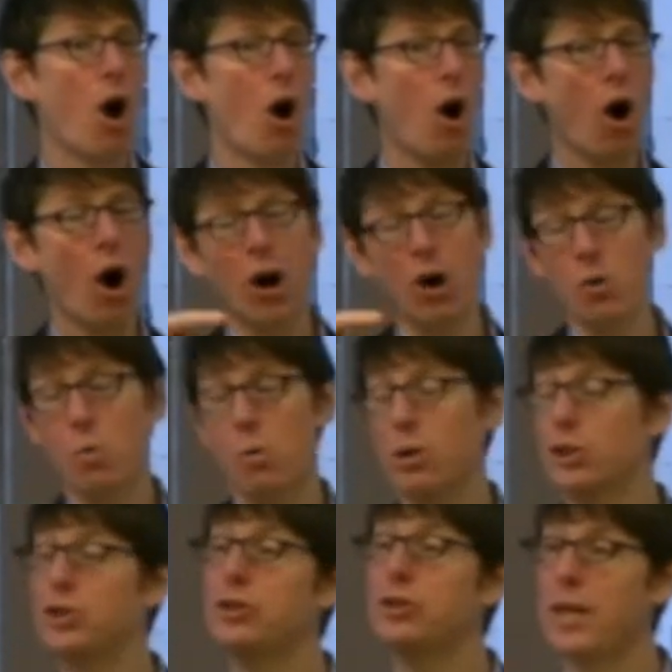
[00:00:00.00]
are or
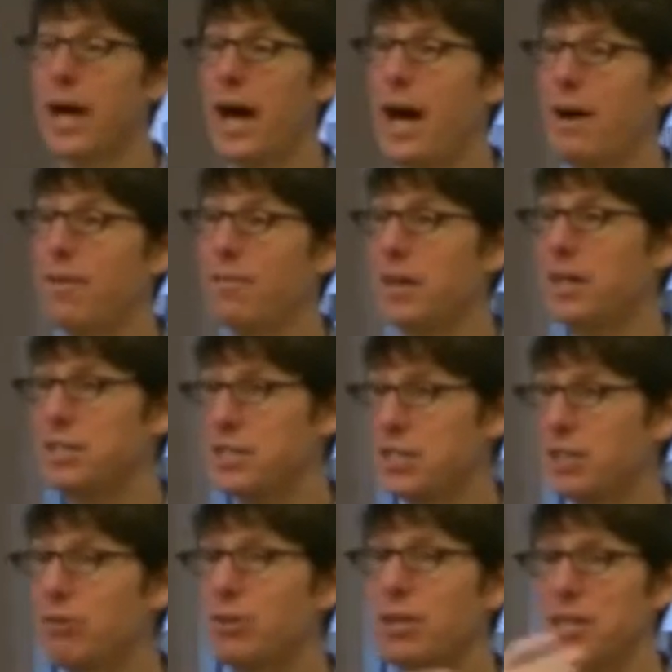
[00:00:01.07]
should have a
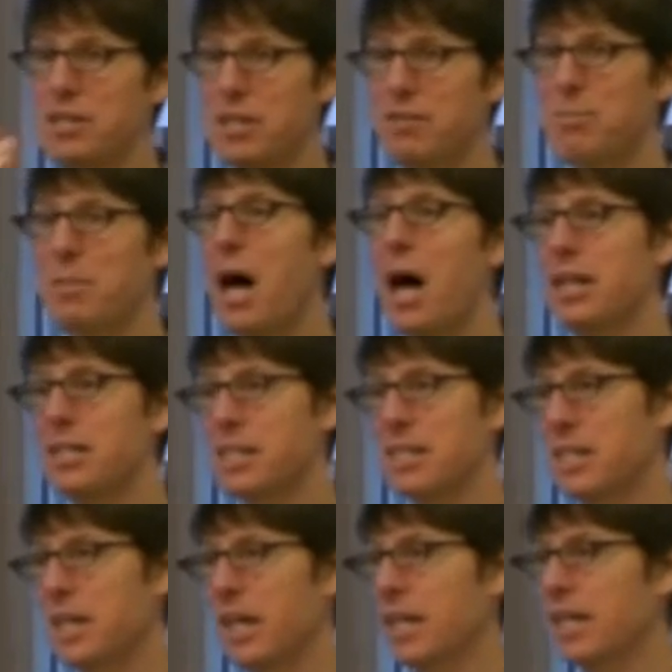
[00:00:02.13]
series of
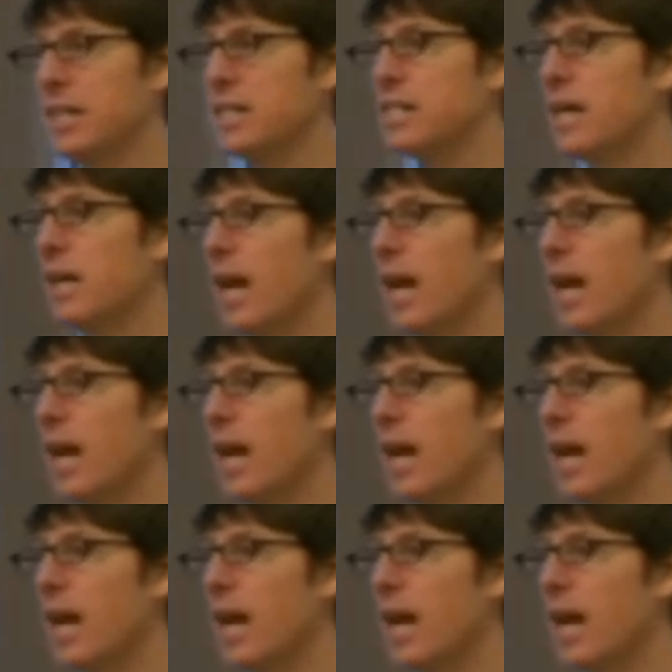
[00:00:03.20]
policies like this.